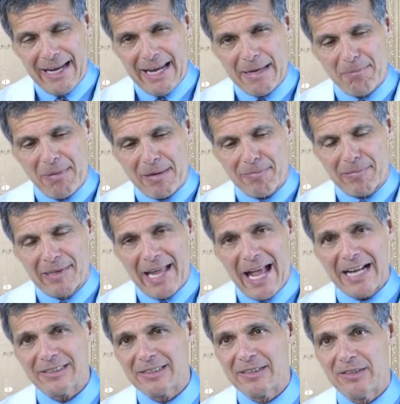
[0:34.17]
And by
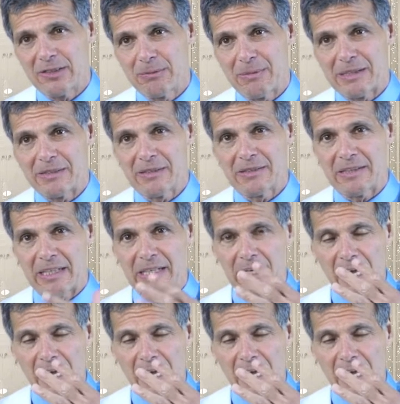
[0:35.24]
relaxing those muscles, it,